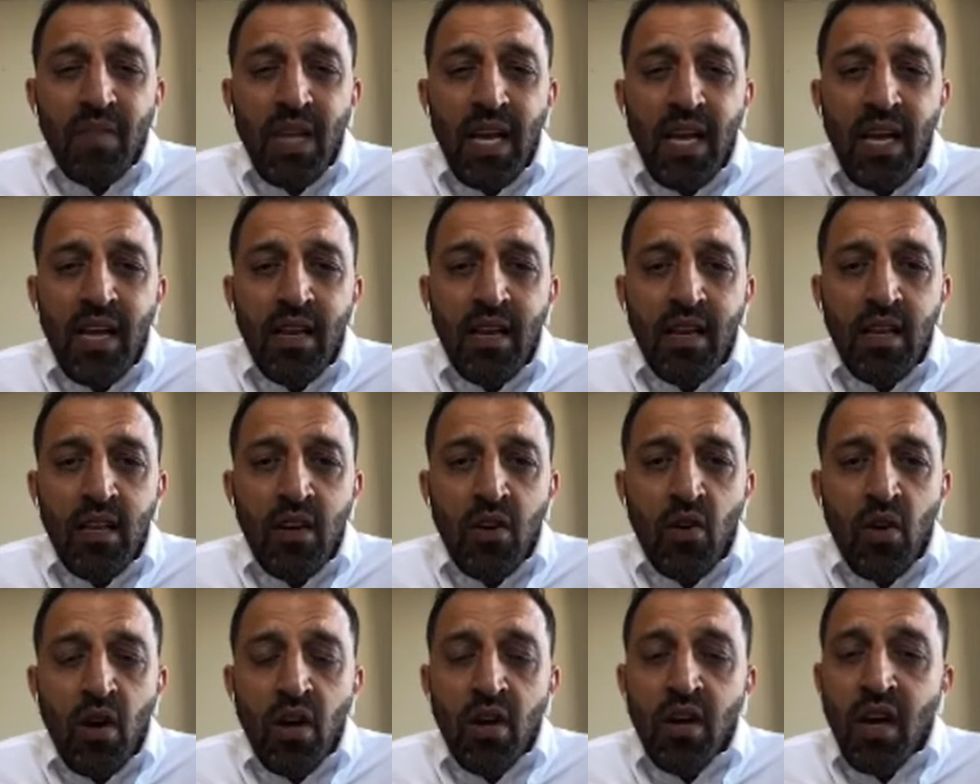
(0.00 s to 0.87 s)
And, you
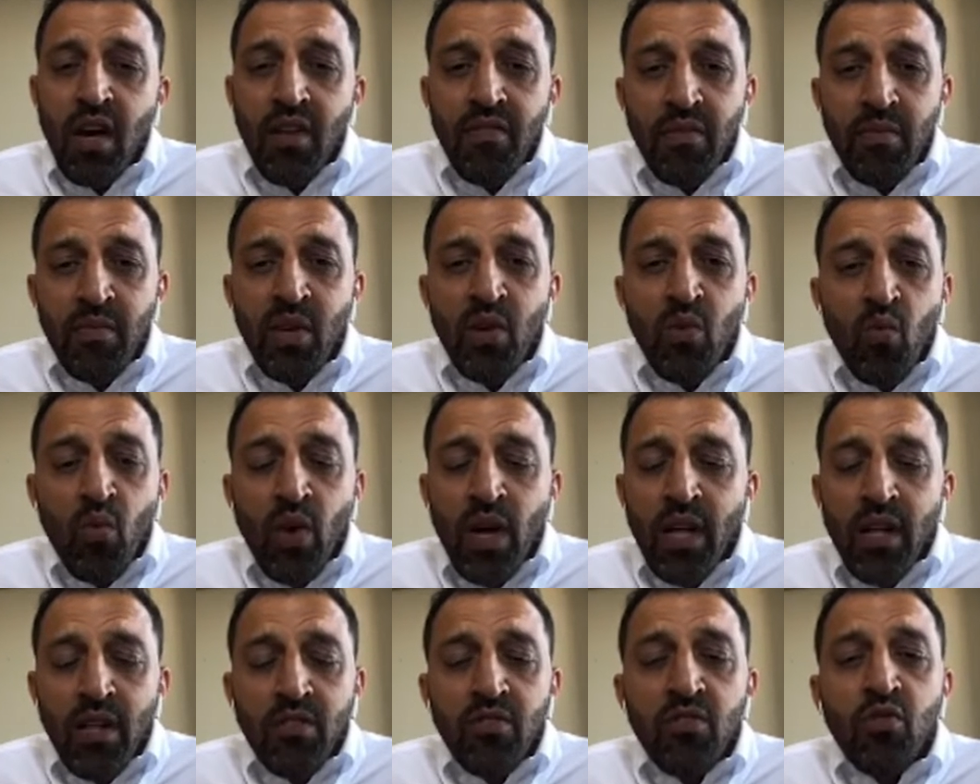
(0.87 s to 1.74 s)
know, our government
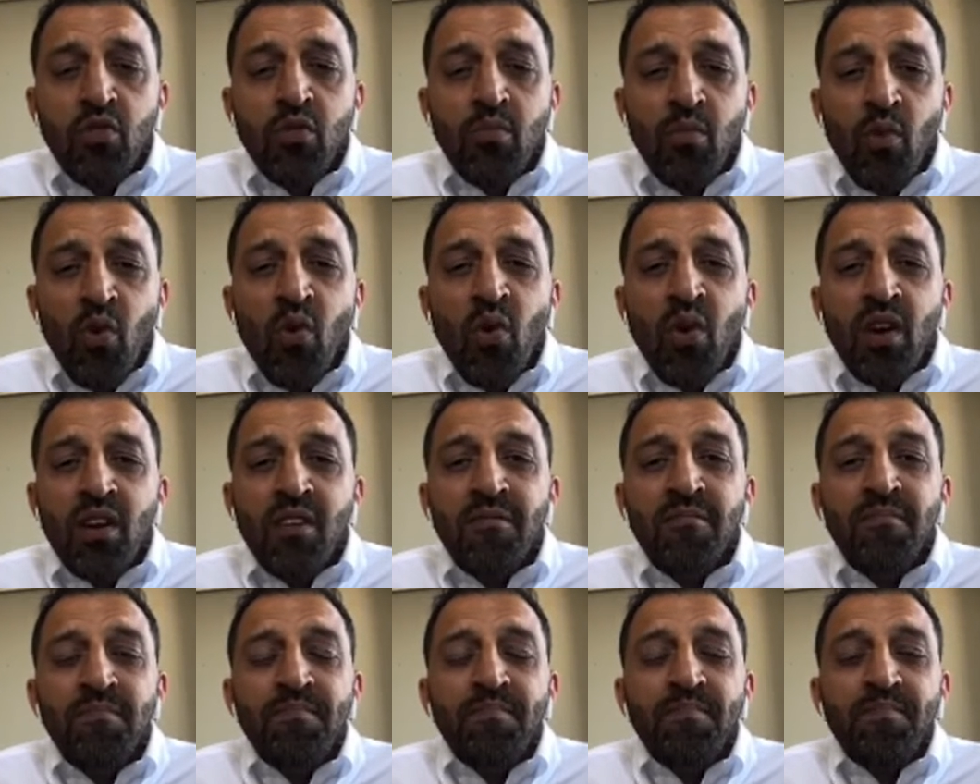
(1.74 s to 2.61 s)
will do
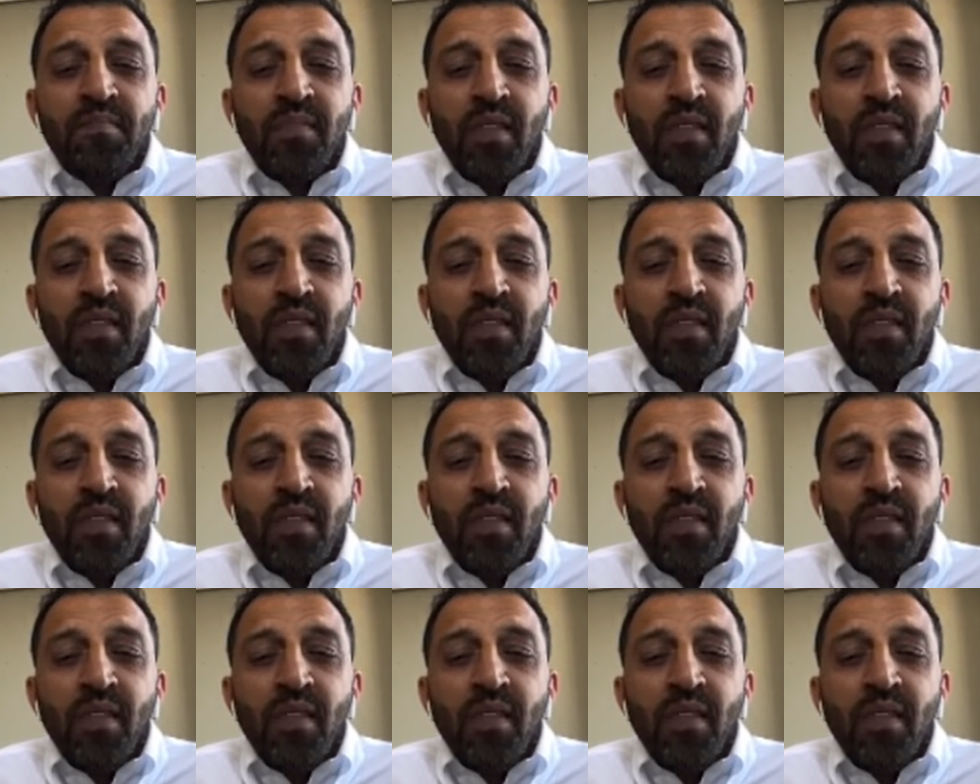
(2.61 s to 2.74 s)
more